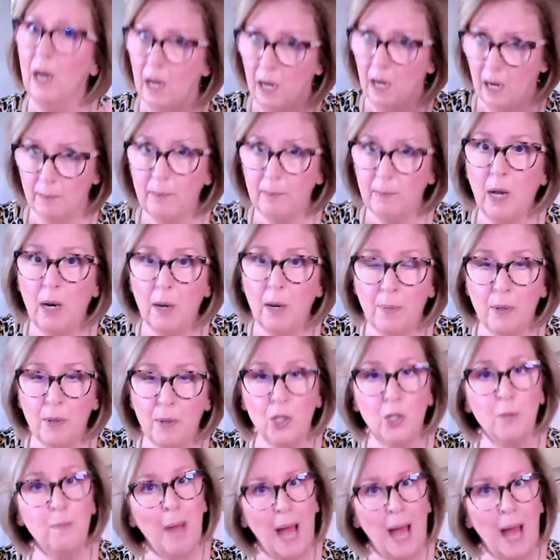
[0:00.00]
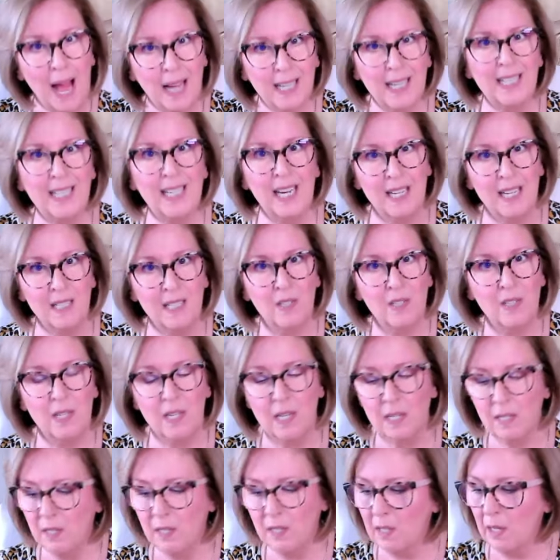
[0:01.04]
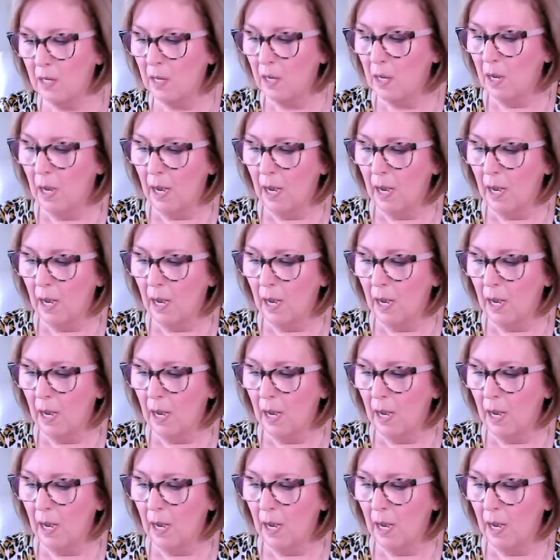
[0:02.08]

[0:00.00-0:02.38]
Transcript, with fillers: I'm going to push back against this.